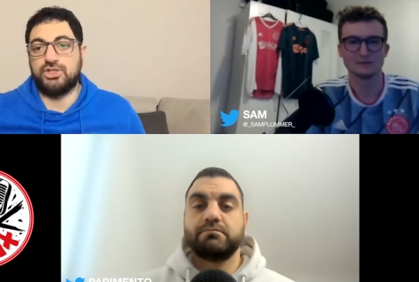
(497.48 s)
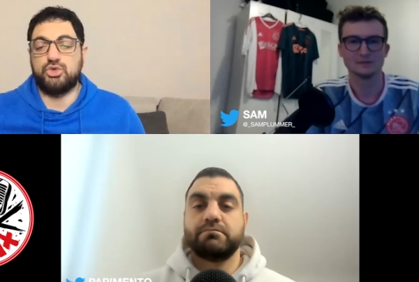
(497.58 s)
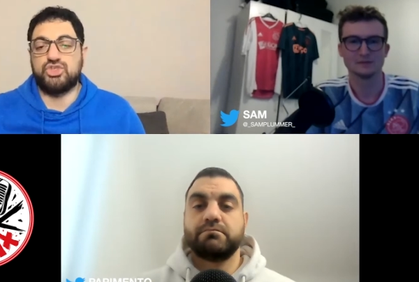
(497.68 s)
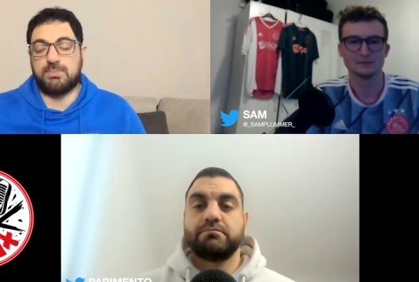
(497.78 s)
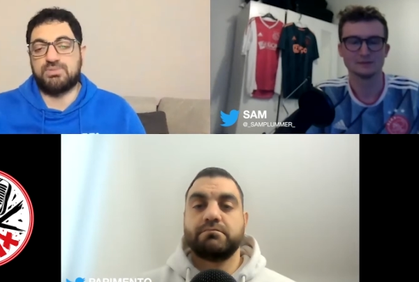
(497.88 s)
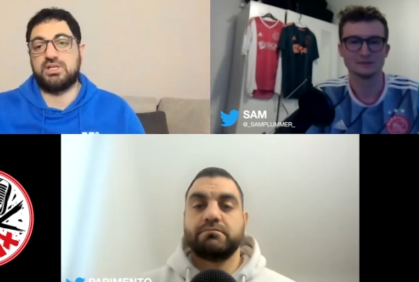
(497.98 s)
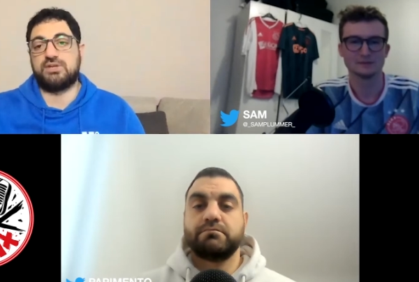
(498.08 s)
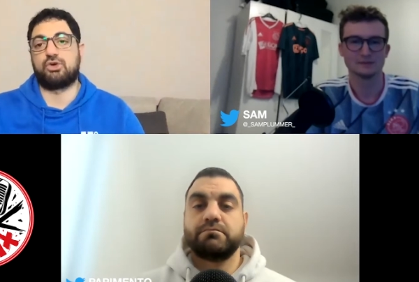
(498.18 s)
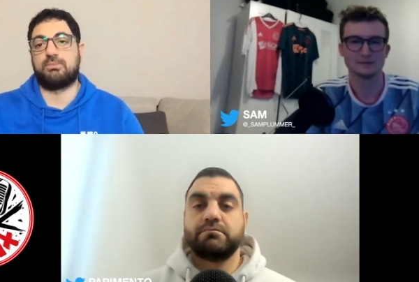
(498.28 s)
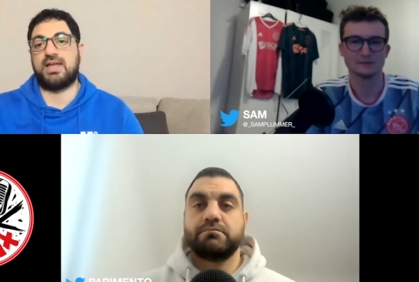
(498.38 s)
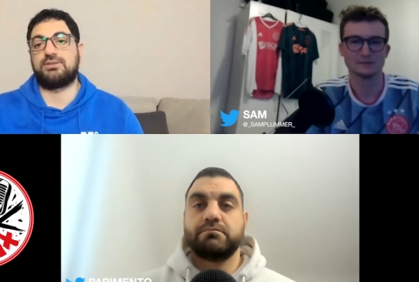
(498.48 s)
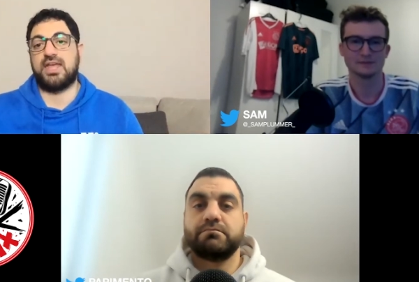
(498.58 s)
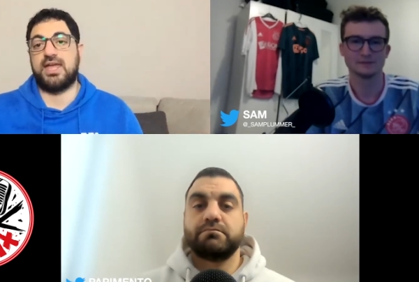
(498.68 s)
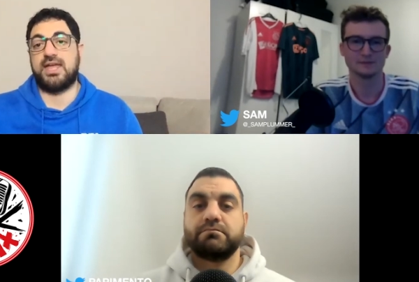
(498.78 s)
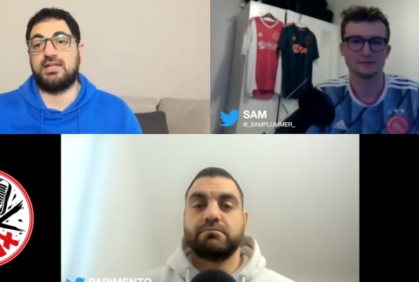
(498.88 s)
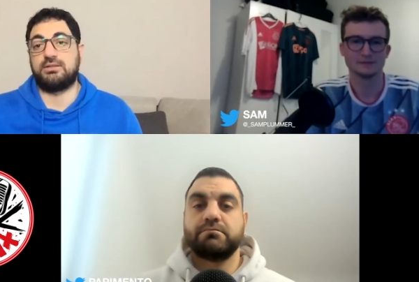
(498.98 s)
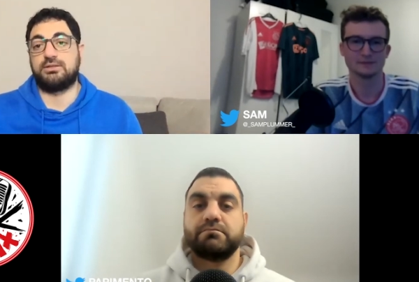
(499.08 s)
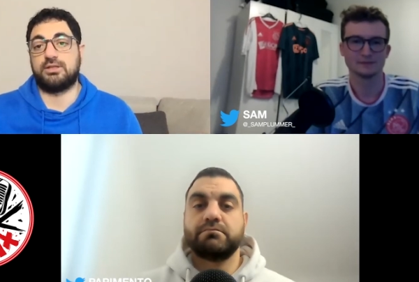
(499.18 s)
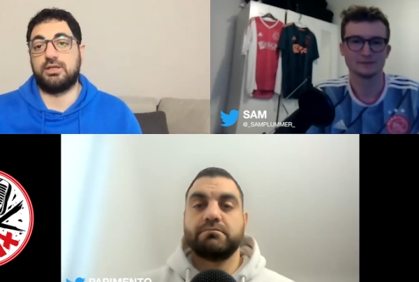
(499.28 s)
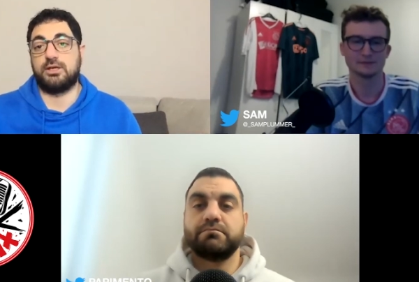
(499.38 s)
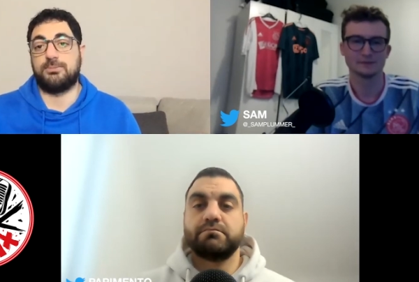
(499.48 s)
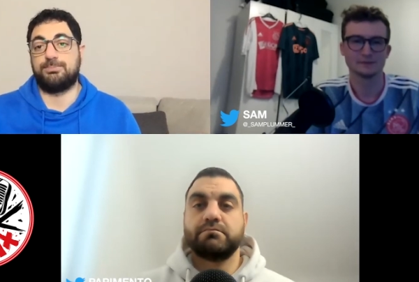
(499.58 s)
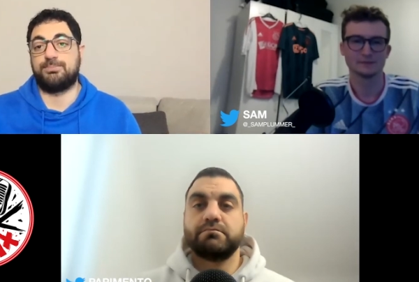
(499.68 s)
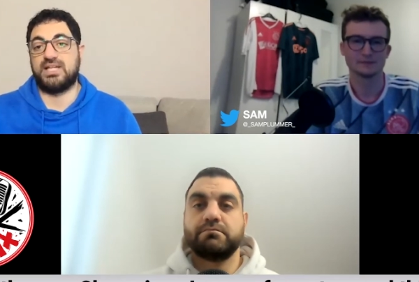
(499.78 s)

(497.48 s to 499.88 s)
Speaker 1: the new Champions League format, and uh,